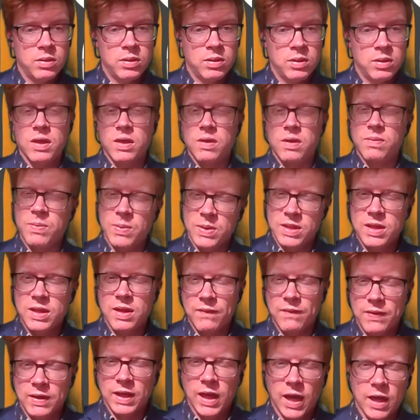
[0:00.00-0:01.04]
If there's
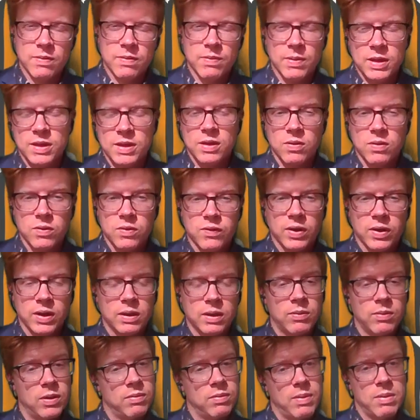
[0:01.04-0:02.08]
specific aspects that you're
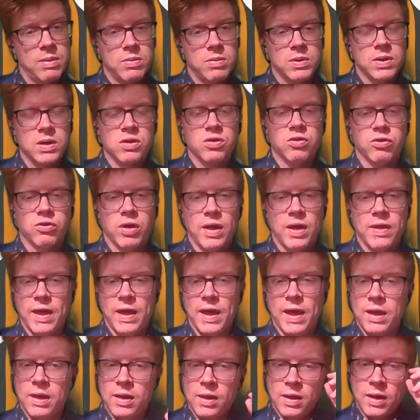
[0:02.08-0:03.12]
struggling with, maybe we can try
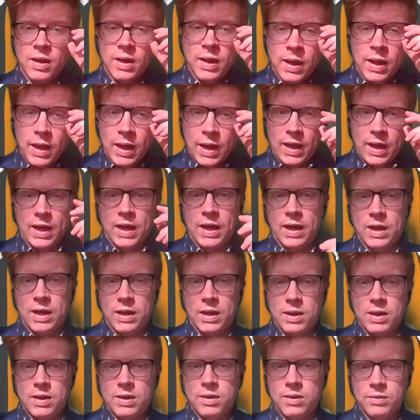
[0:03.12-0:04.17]

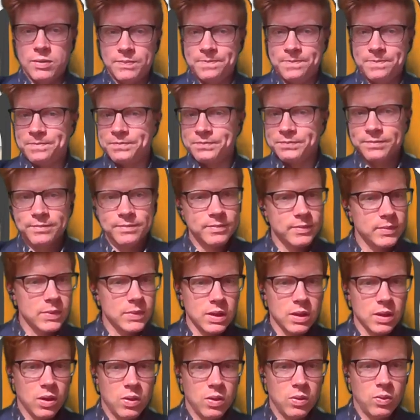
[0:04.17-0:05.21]
that.
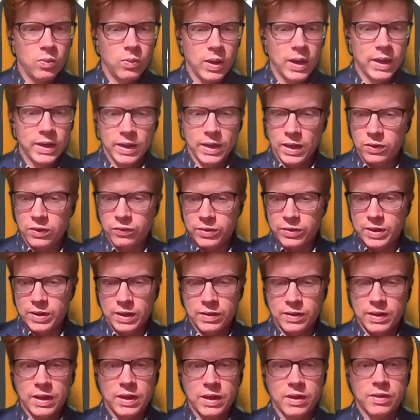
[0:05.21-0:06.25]
One
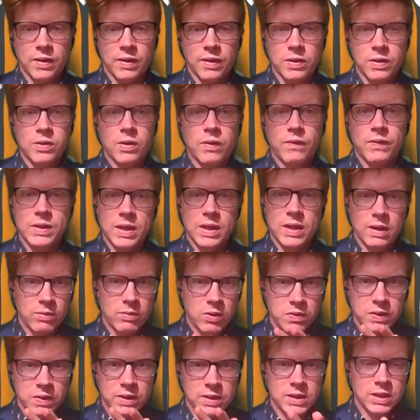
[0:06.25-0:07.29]
interesting thing is that the software that
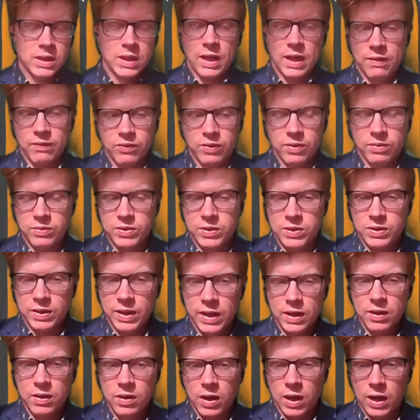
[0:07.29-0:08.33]
I'm using to live stream to you
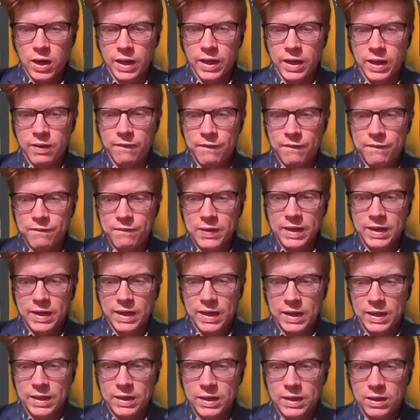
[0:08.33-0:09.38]
now, I figured
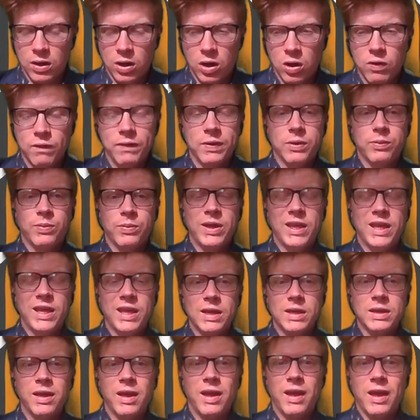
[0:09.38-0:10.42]
out over the
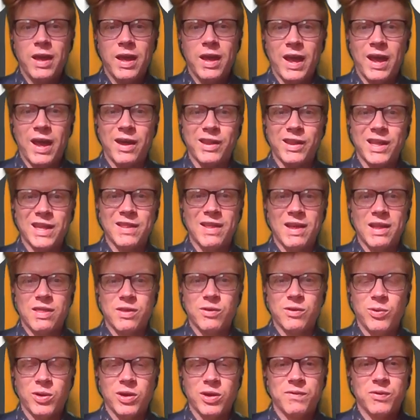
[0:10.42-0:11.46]
weekend how to get
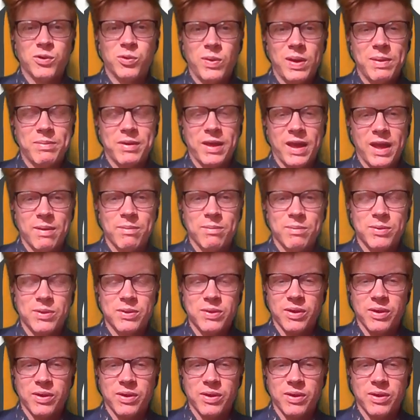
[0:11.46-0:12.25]
that to work for webcam.